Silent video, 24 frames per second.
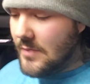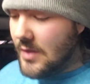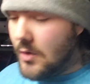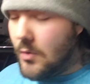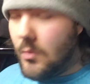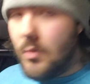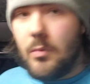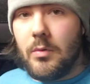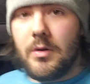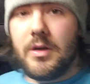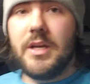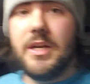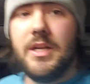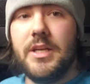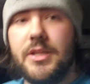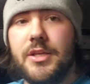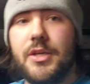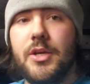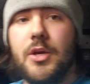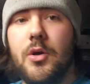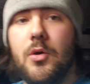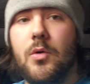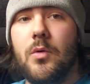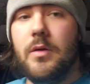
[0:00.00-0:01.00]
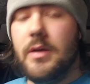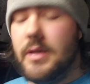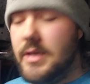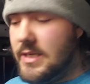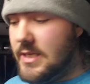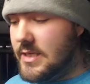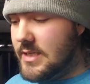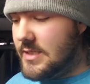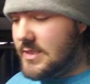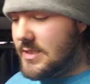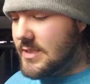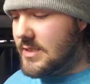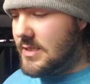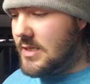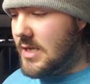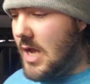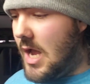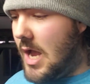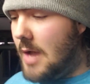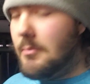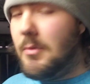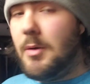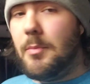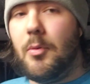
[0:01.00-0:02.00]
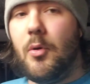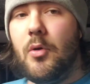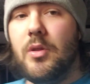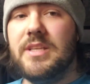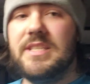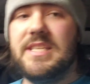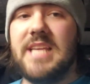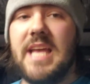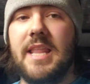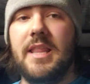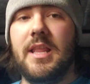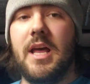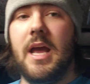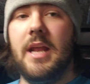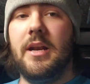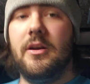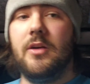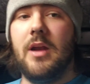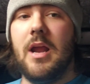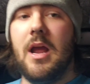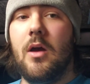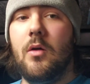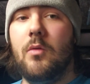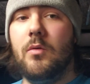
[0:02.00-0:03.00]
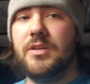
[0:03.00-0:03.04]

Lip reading: what we're going to do is, I'm going to pull this headliner out,